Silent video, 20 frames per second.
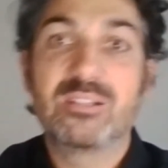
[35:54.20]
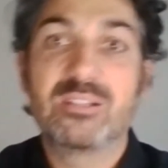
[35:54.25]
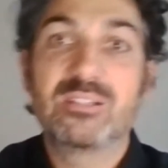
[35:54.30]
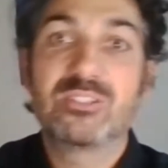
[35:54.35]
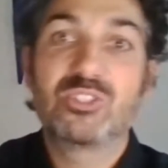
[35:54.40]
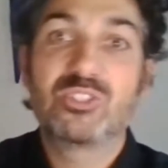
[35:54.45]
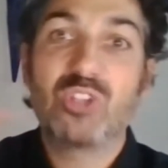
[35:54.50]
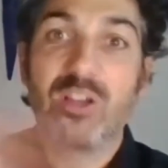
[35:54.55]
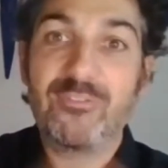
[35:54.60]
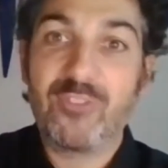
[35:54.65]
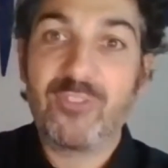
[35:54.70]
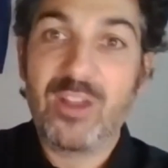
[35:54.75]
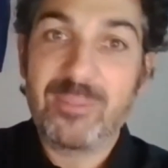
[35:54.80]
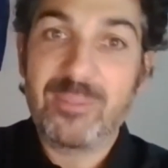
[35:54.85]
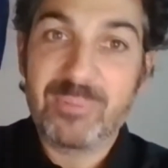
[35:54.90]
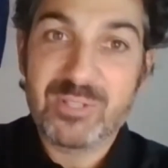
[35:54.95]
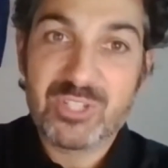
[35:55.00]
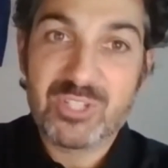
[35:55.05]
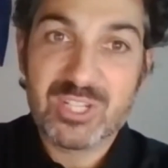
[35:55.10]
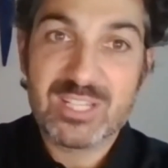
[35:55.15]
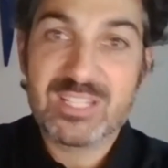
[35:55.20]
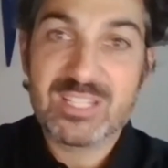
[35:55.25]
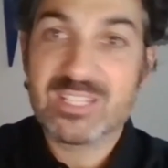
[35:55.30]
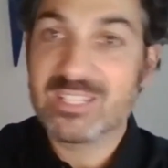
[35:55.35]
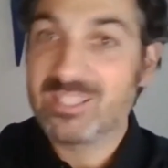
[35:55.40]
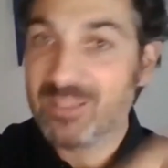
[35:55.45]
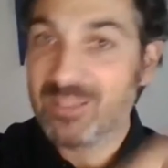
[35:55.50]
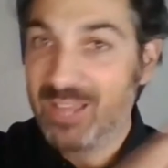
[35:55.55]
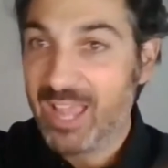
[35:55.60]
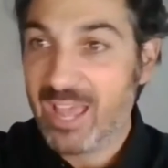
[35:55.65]
Soft ripened cheeses,
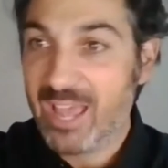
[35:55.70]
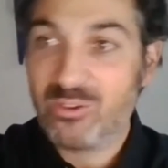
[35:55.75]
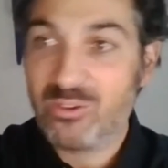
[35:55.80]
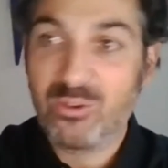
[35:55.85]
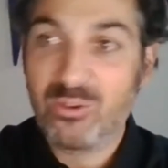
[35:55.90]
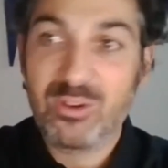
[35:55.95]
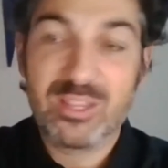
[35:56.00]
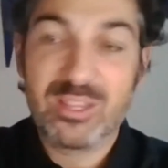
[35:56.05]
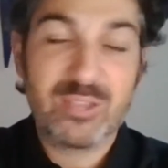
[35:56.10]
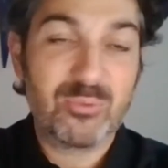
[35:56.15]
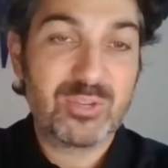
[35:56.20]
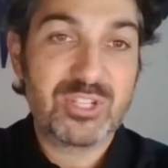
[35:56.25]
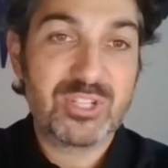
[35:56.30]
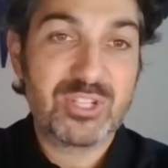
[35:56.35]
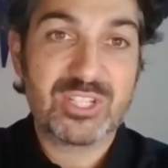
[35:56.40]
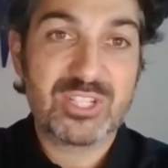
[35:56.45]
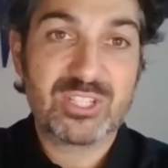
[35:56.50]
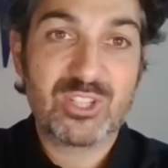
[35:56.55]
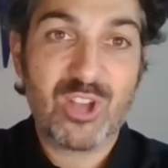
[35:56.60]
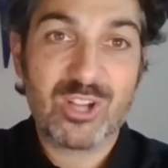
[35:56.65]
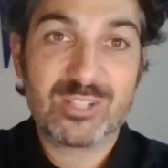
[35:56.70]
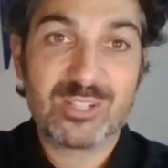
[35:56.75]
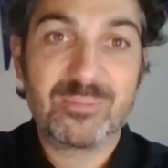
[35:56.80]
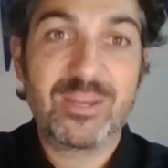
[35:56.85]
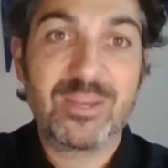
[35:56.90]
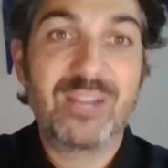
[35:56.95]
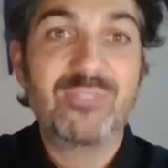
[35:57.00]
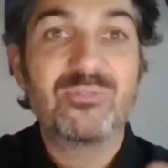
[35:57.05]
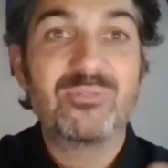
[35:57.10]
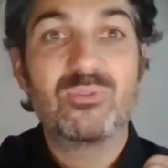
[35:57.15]
the category that we just talked
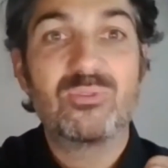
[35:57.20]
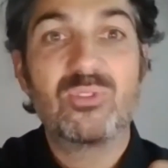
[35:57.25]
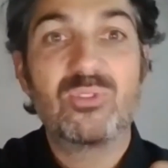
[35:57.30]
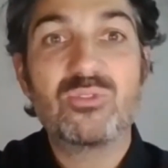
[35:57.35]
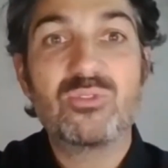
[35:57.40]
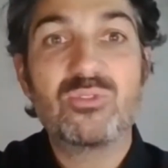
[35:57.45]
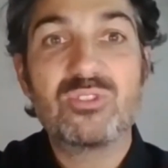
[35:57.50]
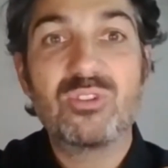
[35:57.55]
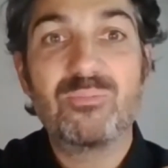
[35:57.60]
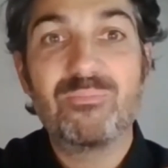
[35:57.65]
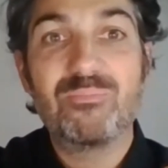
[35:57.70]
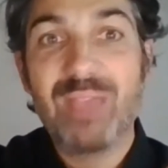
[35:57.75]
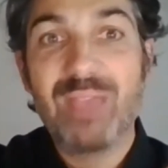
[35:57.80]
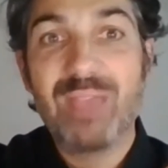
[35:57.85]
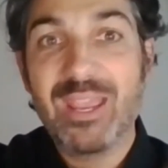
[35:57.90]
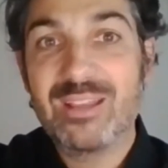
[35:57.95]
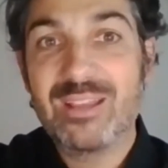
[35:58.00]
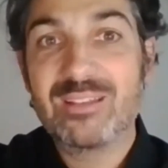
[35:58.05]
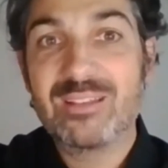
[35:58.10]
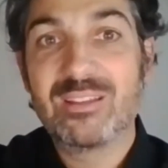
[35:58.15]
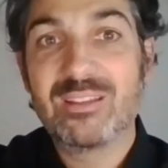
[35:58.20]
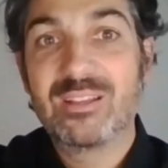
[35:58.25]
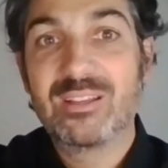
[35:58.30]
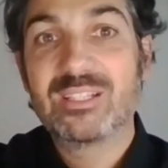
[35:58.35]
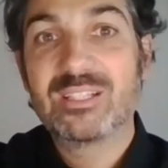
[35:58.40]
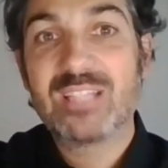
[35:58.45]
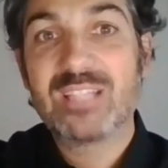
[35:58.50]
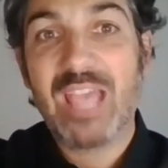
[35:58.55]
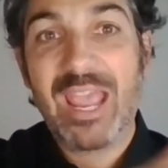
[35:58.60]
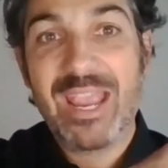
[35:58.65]
about, those are made
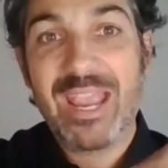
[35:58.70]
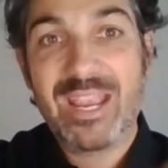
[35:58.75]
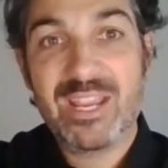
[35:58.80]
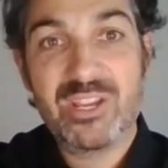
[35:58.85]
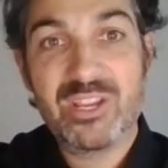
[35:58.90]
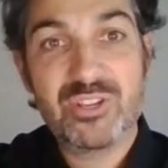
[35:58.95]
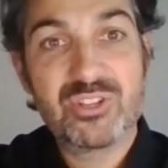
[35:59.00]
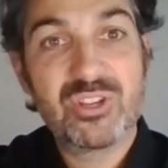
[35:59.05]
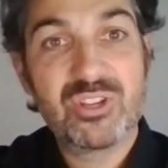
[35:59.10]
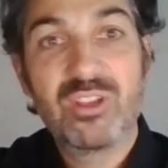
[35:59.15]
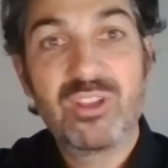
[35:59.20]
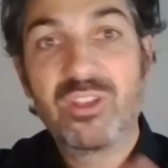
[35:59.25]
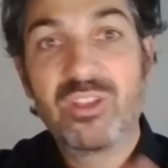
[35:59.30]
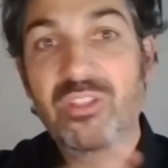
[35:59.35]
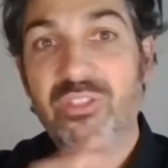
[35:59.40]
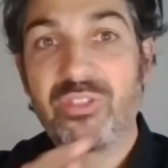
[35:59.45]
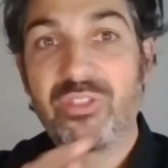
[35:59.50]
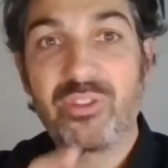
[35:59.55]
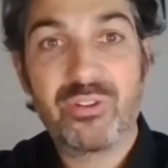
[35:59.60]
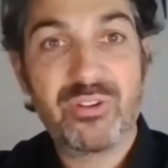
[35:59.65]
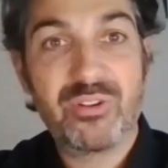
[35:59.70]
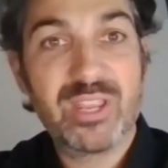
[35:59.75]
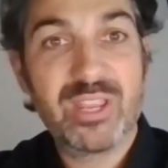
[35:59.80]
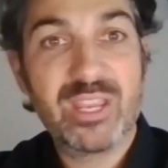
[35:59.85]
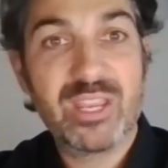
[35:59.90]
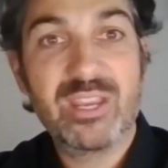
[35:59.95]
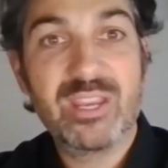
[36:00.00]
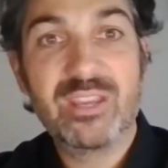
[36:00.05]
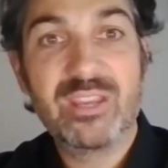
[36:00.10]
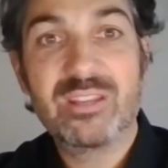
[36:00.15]
to age
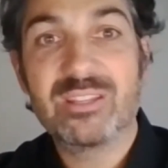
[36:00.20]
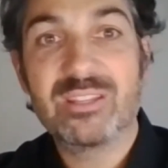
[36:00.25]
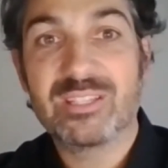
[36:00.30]
30 to